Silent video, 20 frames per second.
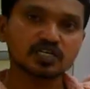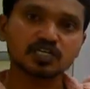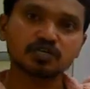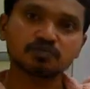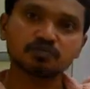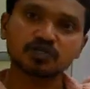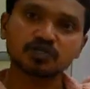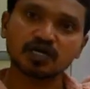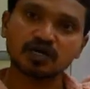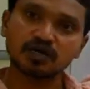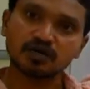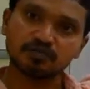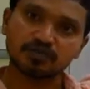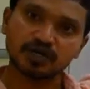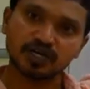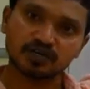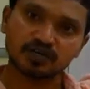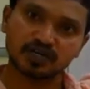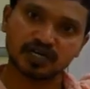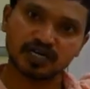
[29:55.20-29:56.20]
deep to the
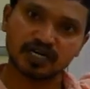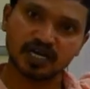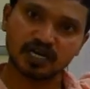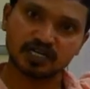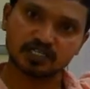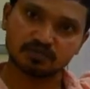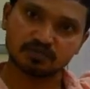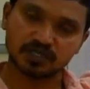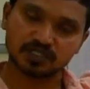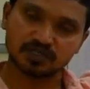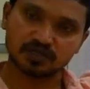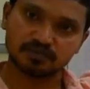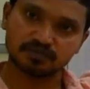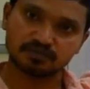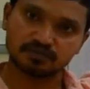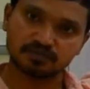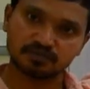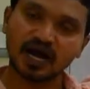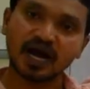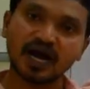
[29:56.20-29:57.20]
brachioradialis muscle.
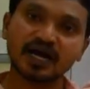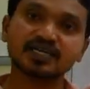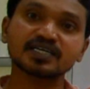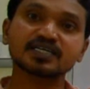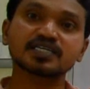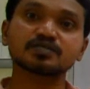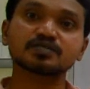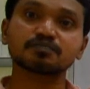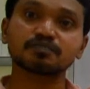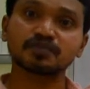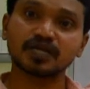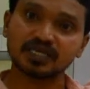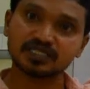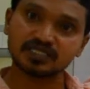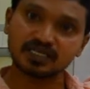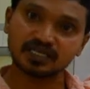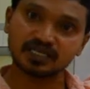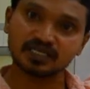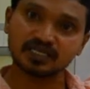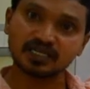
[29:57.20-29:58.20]
and it is
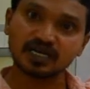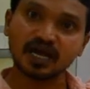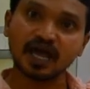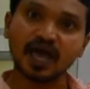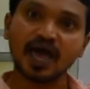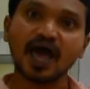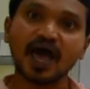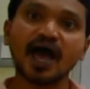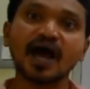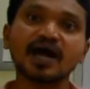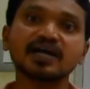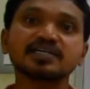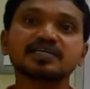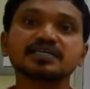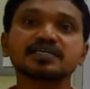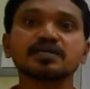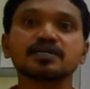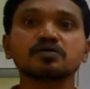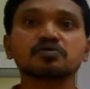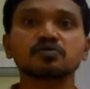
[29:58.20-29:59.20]
present
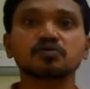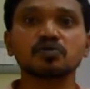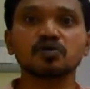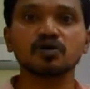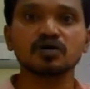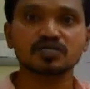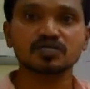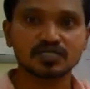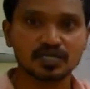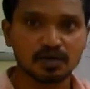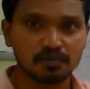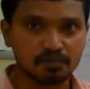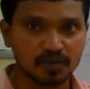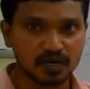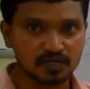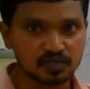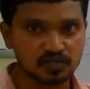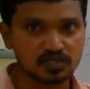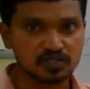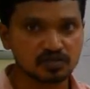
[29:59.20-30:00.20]
anterior to some
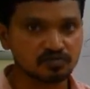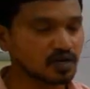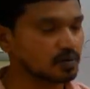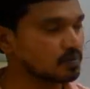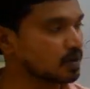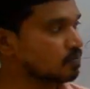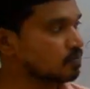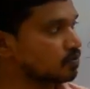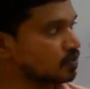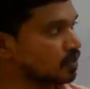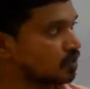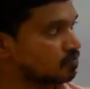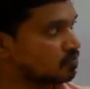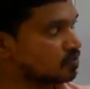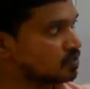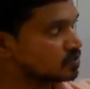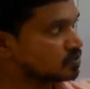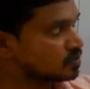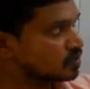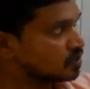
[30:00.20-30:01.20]
muscles from above
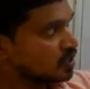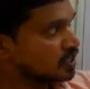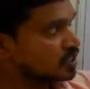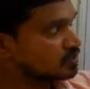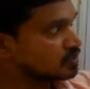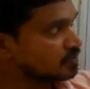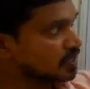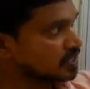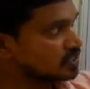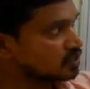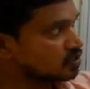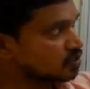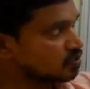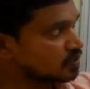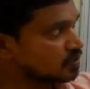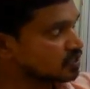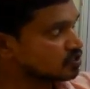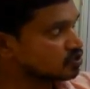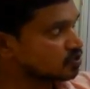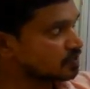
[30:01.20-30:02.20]
downwards. It is present over
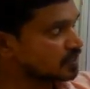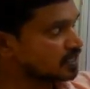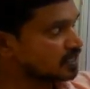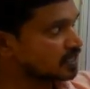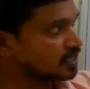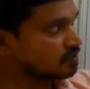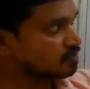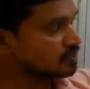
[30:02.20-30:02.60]
the supinator